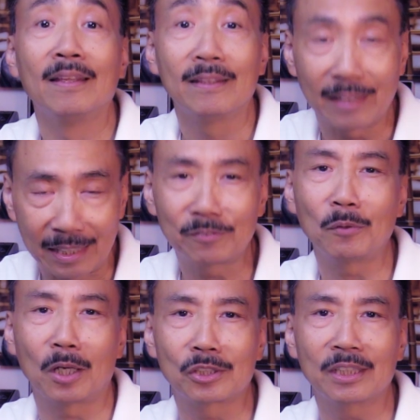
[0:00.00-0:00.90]
Thanks for
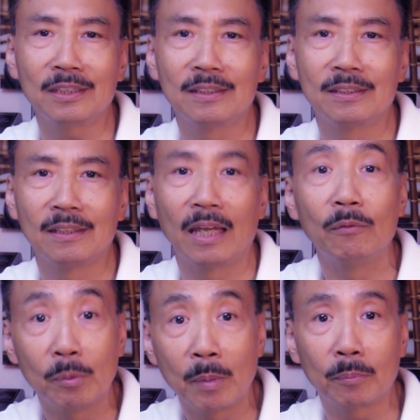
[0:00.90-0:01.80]
watching,
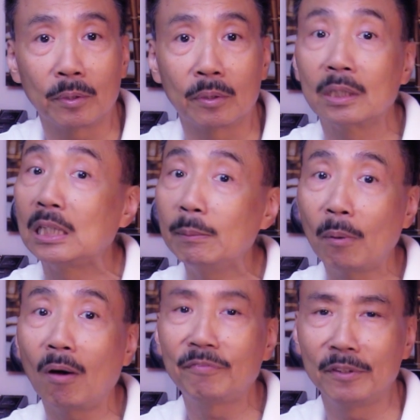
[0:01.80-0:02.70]
and remember, keep
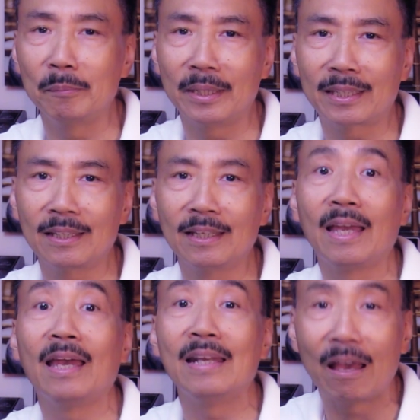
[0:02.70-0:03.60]
on filmmaking
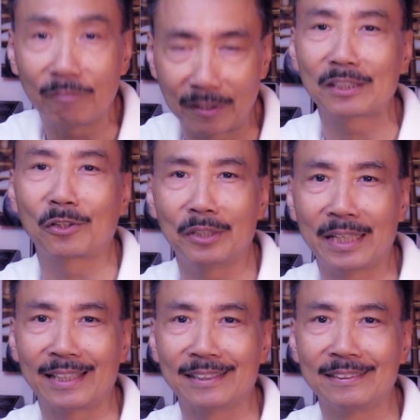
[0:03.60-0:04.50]
and have fun
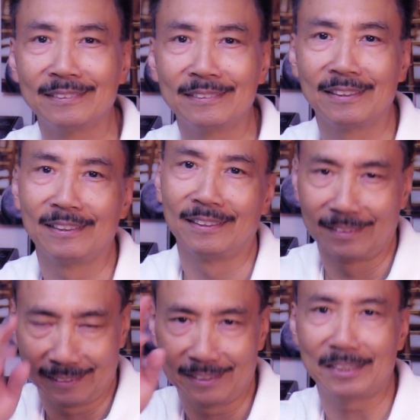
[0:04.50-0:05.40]
creating.
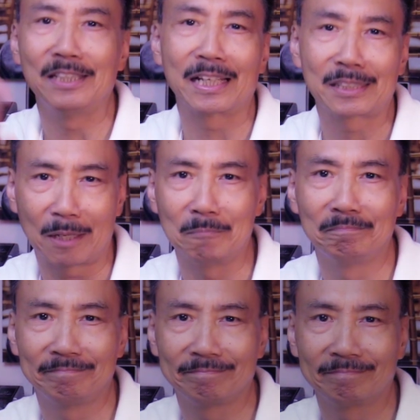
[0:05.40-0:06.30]
See you next time.